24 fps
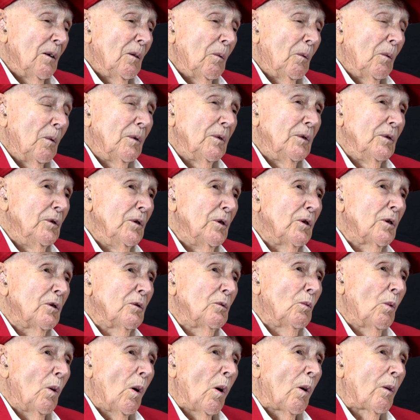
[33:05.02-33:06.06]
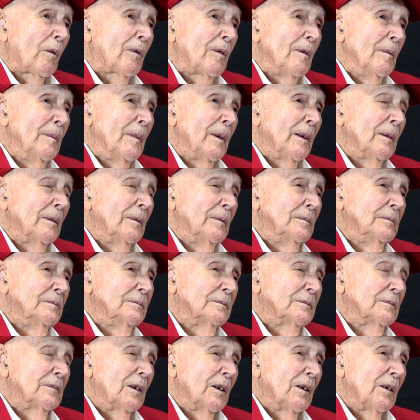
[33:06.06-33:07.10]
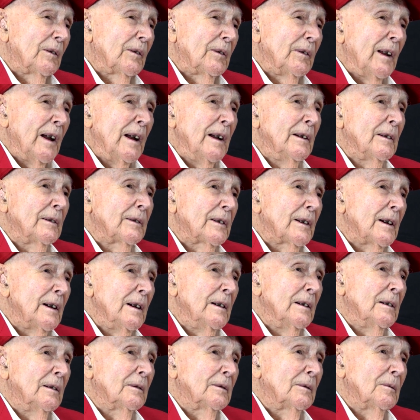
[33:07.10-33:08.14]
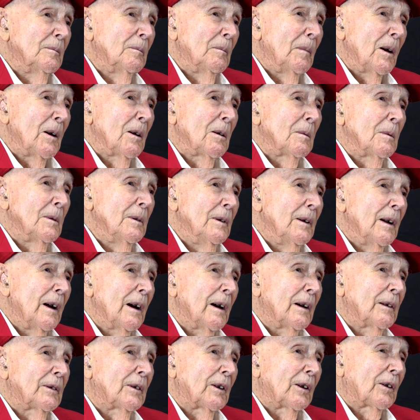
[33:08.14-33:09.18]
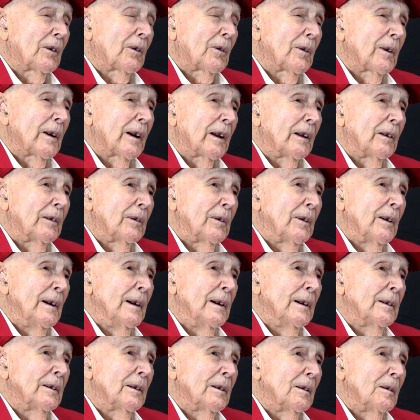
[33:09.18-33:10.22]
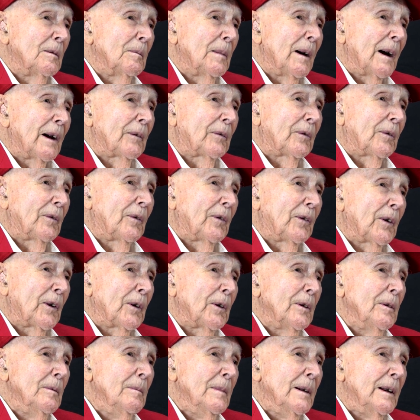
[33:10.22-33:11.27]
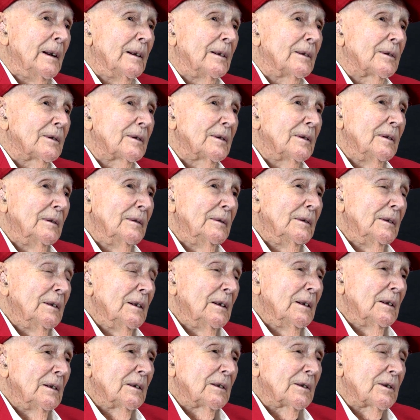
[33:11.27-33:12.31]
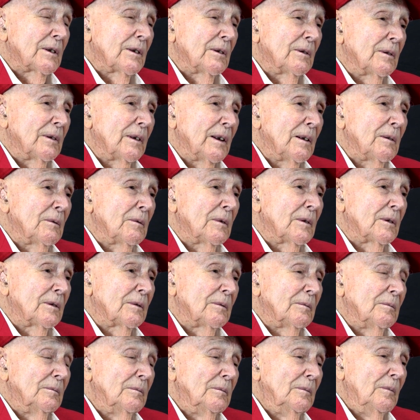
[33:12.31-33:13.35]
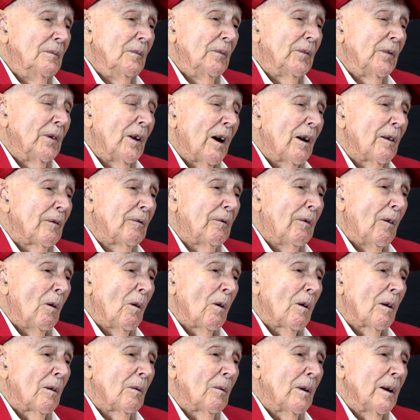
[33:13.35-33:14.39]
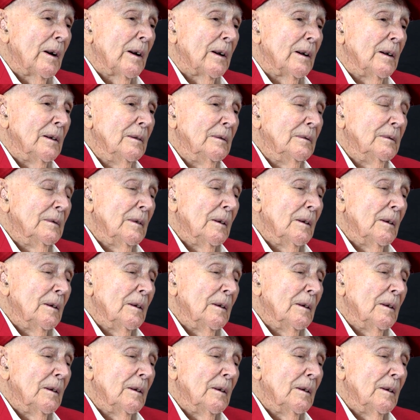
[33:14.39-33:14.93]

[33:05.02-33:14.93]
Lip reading: You could walk from the downtown Melbourne out to the cricket ground in about 30 minutes. So it was not far away.